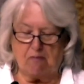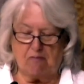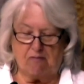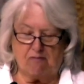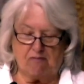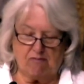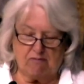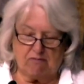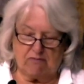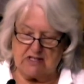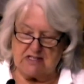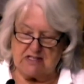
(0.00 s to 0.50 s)

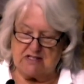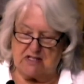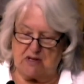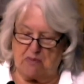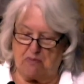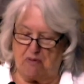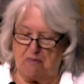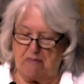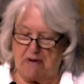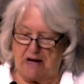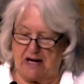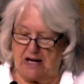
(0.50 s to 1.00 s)
The
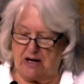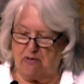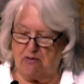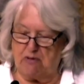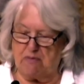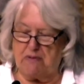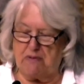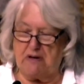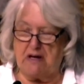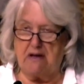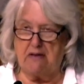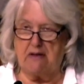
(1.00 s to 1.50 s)
simple matter would
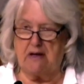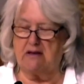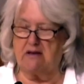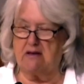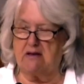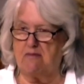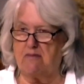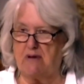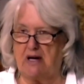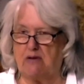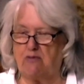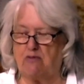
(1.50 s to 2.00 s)
be that the
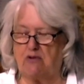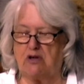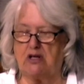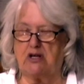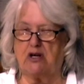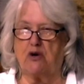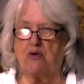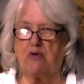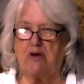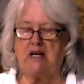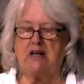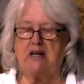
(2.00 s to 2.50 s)
man would
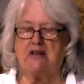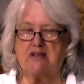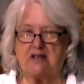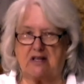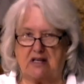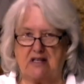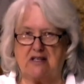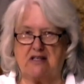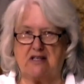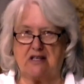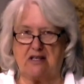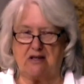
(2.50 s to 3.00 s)
agree to
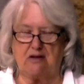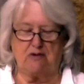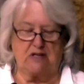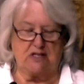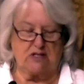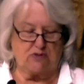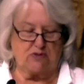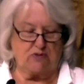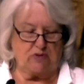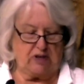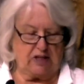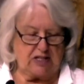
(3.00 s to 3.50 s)
continue
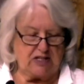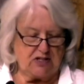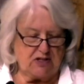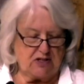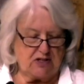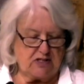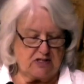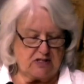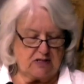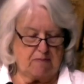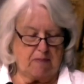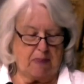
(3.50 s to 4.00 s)
this
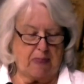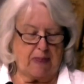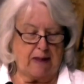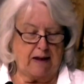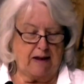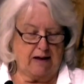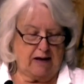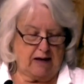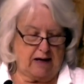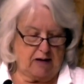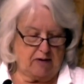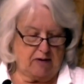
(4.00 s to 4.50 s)
relationship
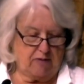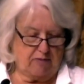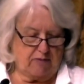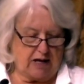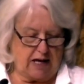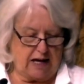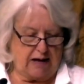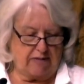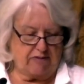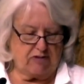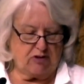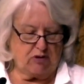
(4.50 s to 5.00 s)
and
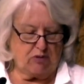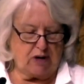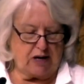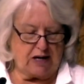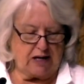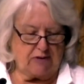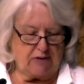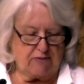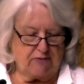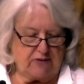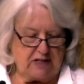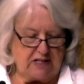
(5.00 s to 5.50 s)
have the
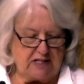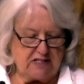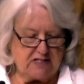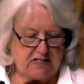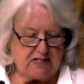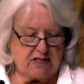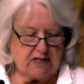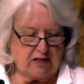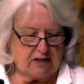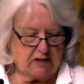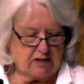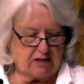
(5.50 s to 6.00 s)
wedding feast.
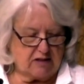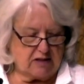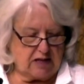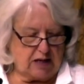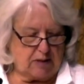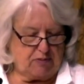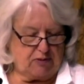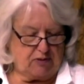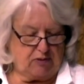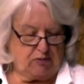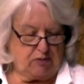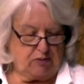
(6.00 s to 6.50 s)
The
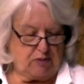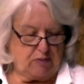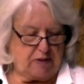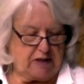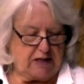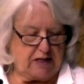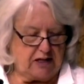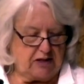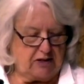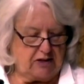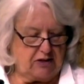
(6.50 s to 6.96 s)
couple would begin their